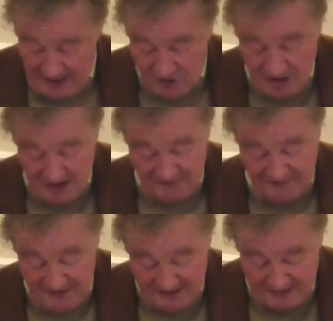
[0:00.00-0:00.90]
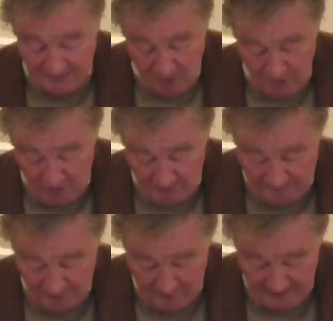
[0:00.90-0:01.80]
and she has fixed them all
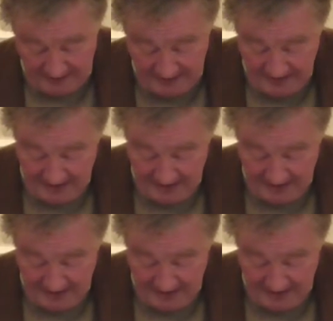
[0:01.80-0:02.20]
up for me,